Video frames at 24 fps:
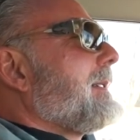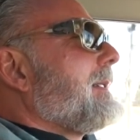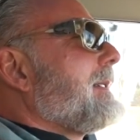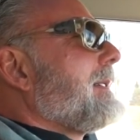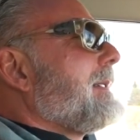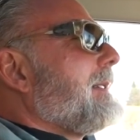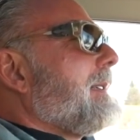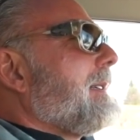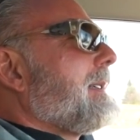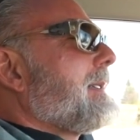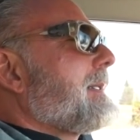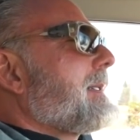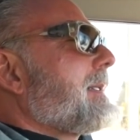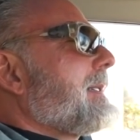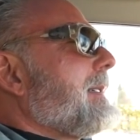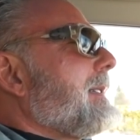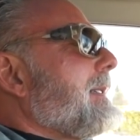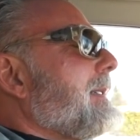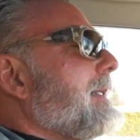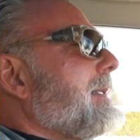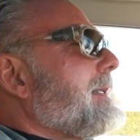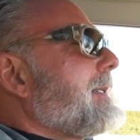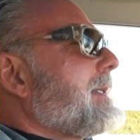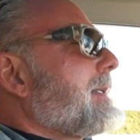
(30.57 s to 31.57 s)
This
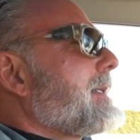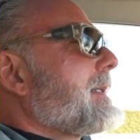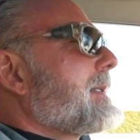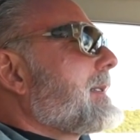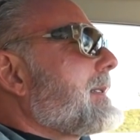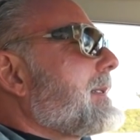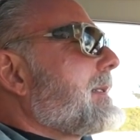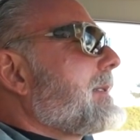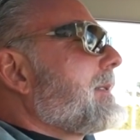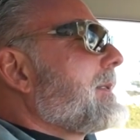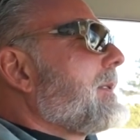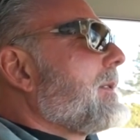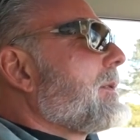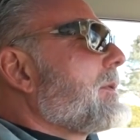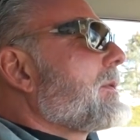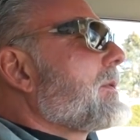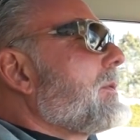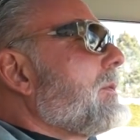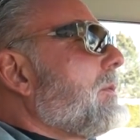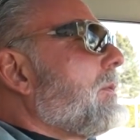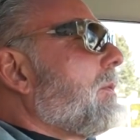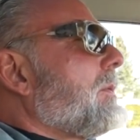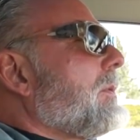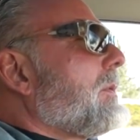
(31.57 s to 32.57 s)
is the
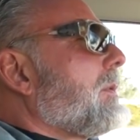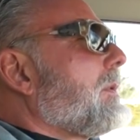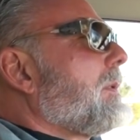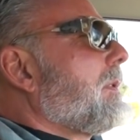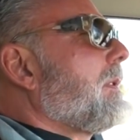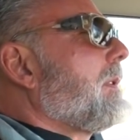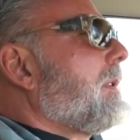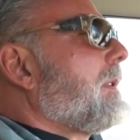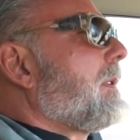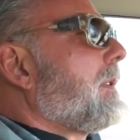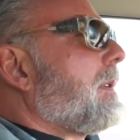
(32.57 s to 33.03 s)
school